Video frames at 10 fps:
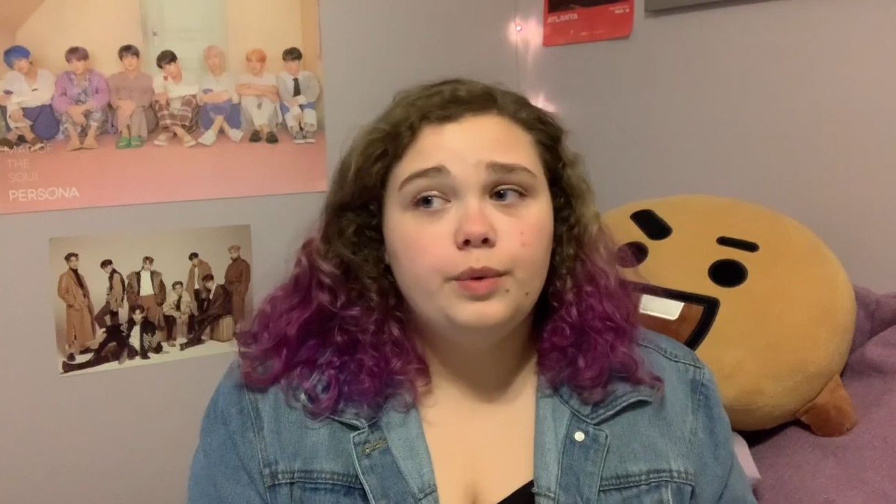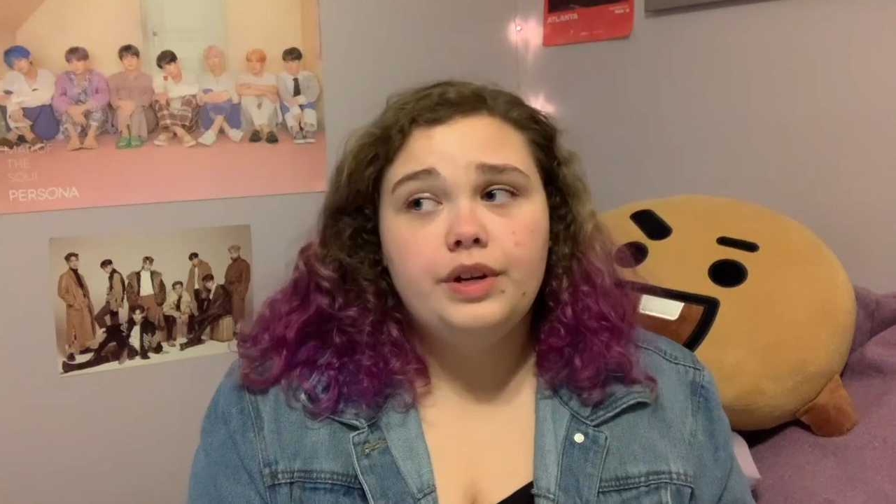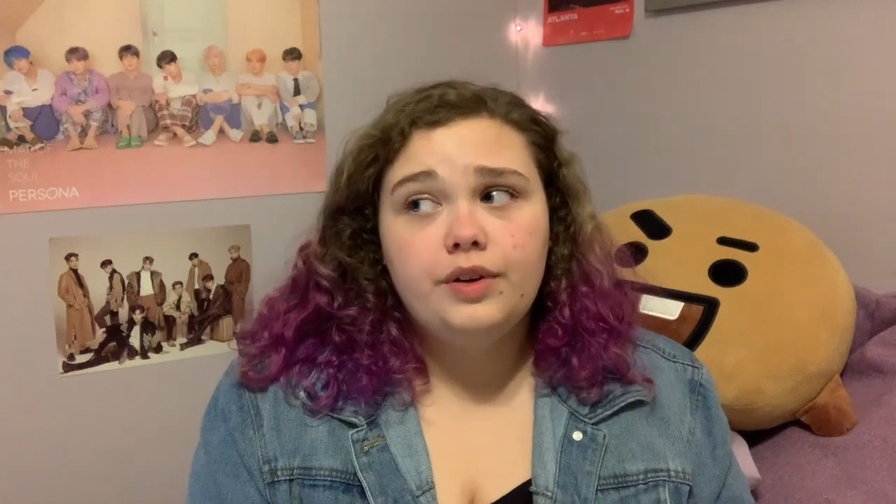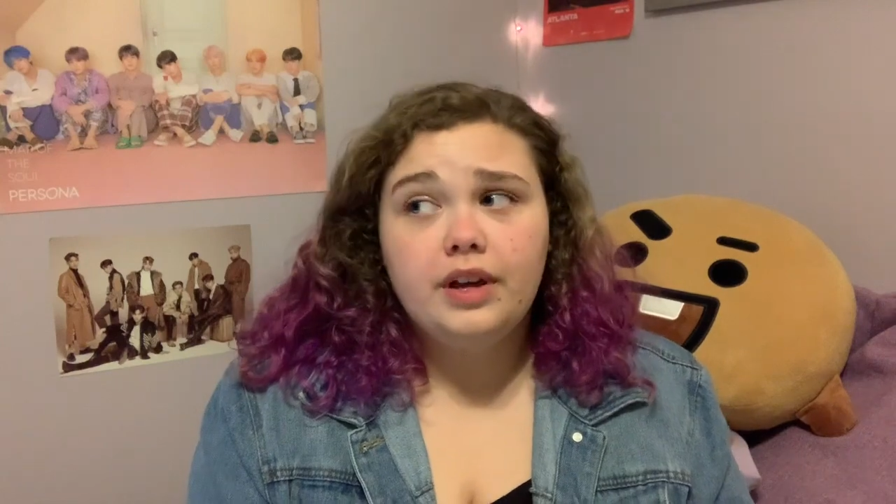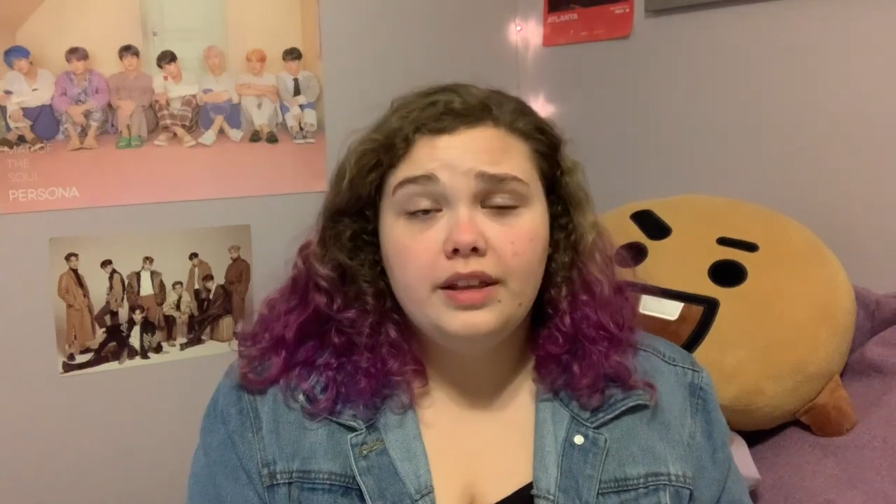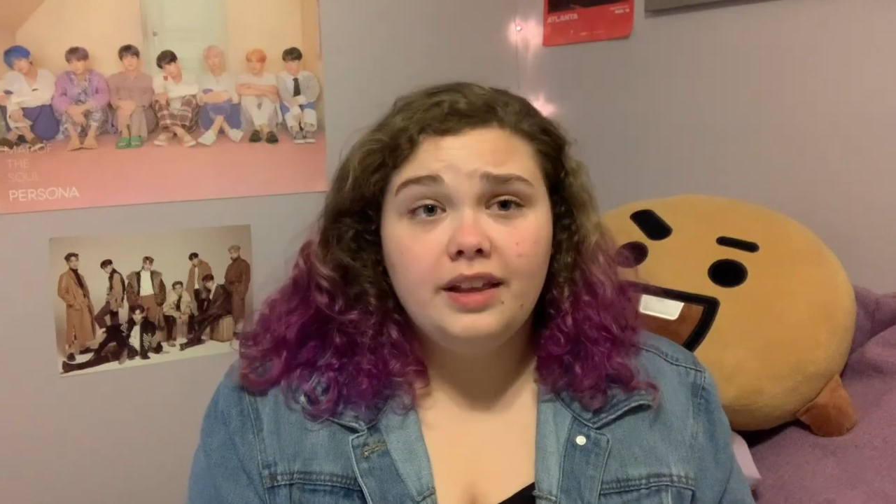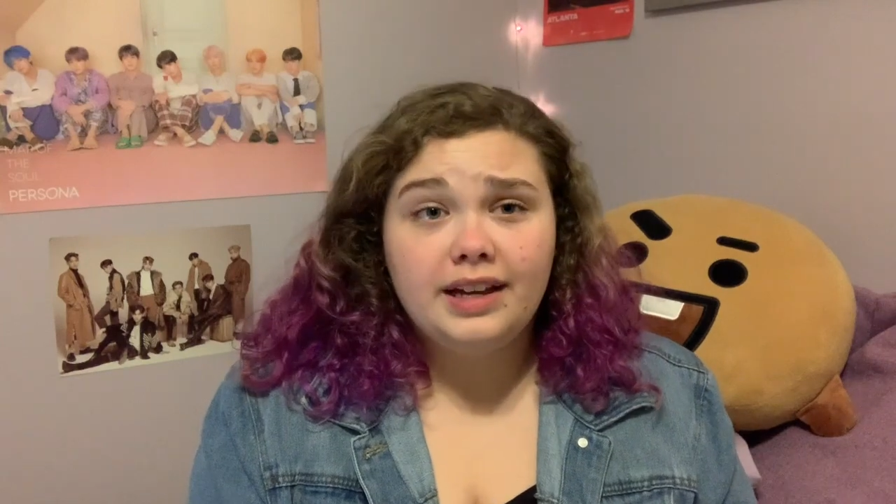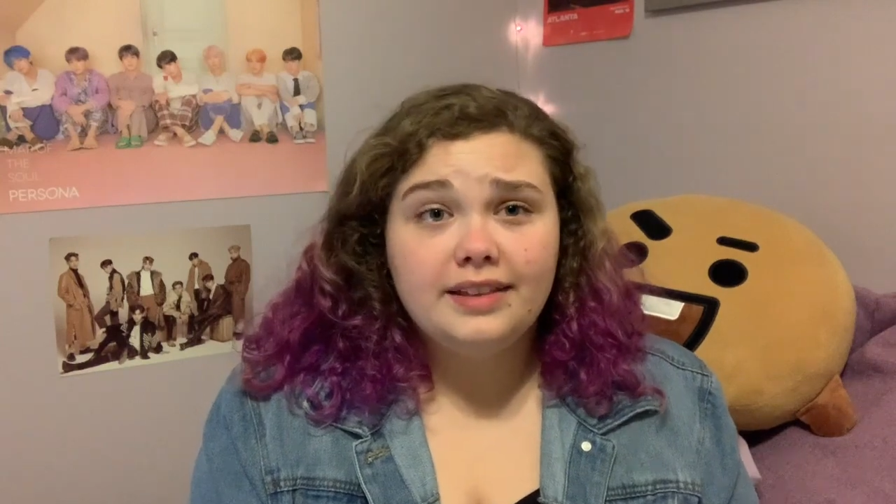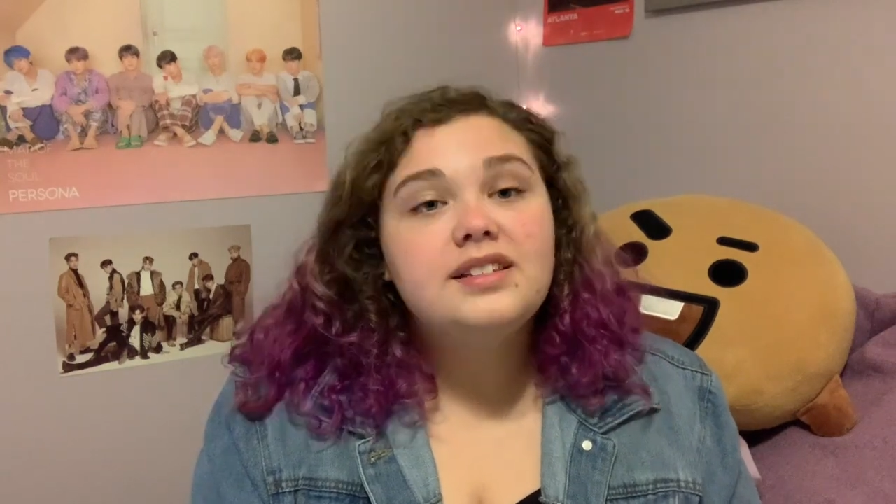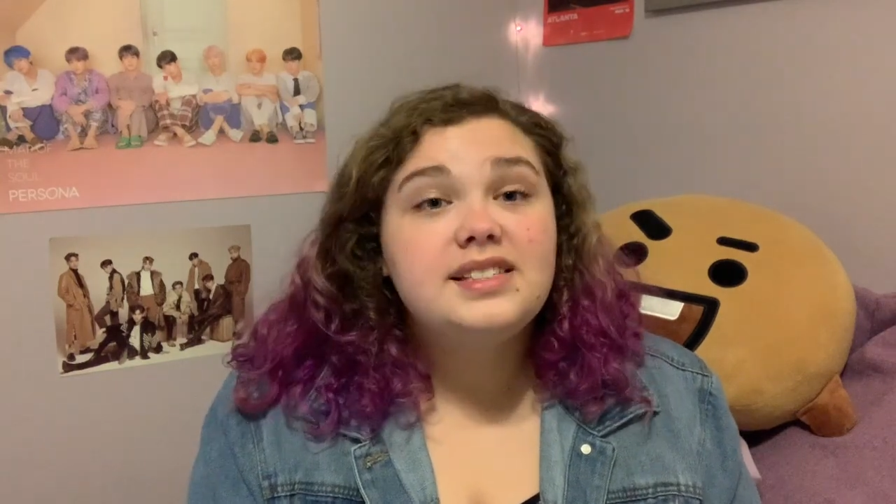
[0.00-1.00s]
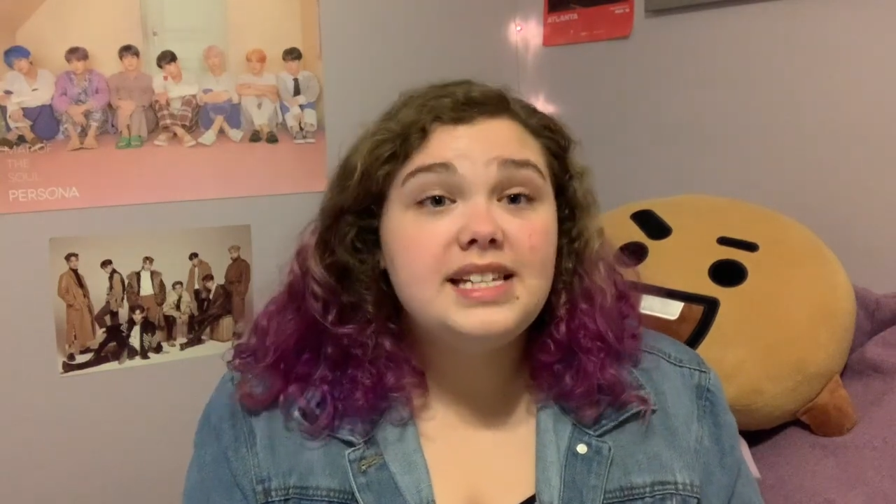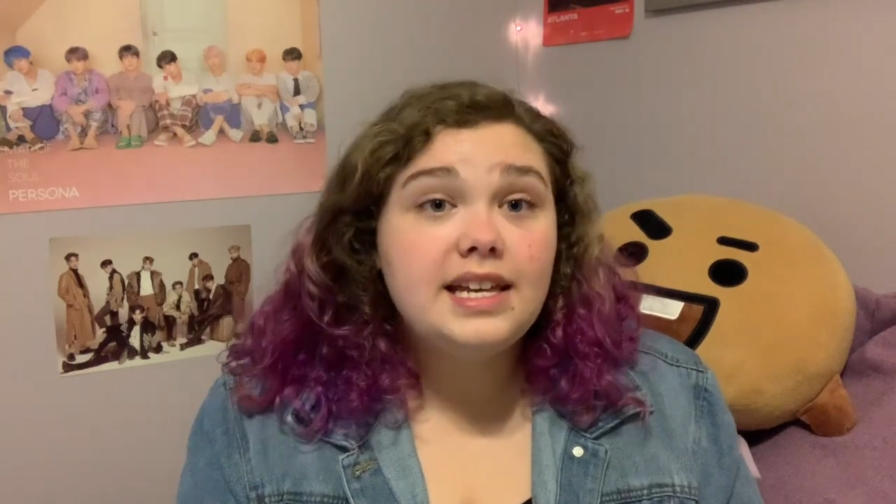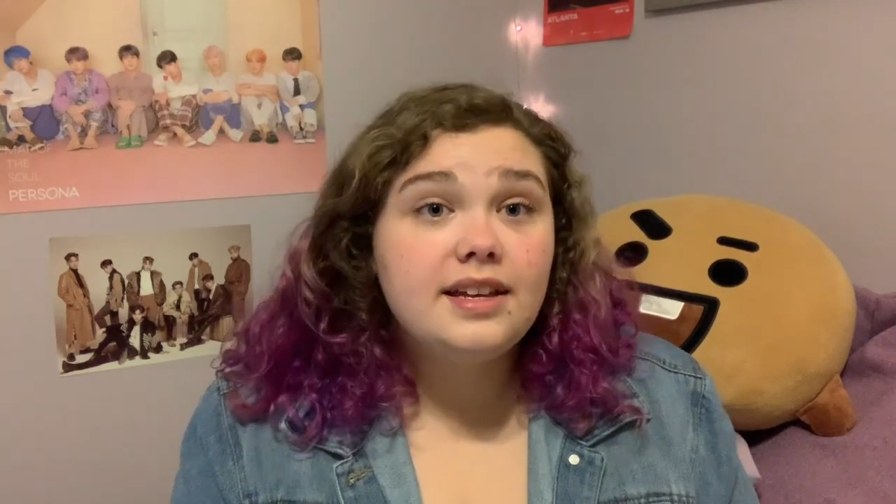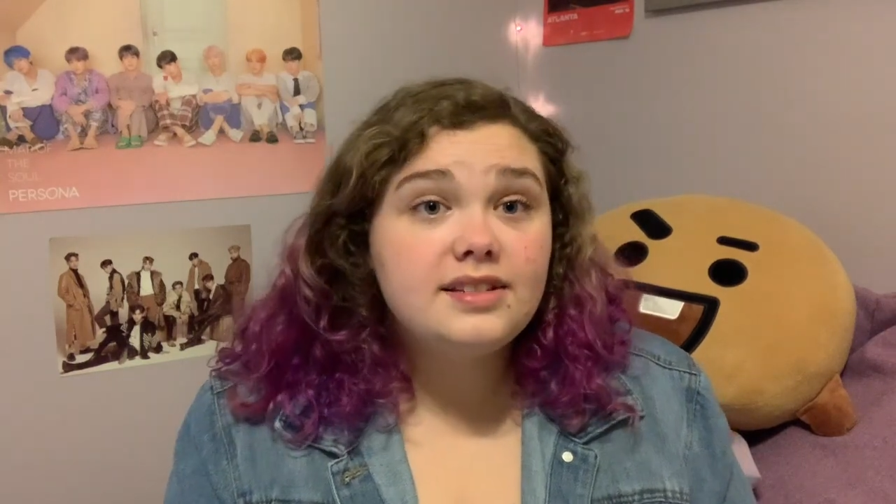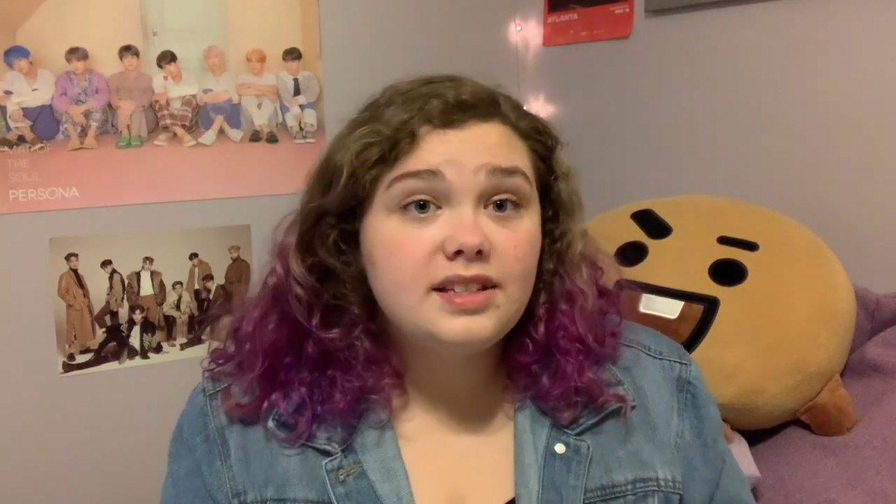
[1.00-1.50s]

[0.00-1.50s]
where you get like the sneaking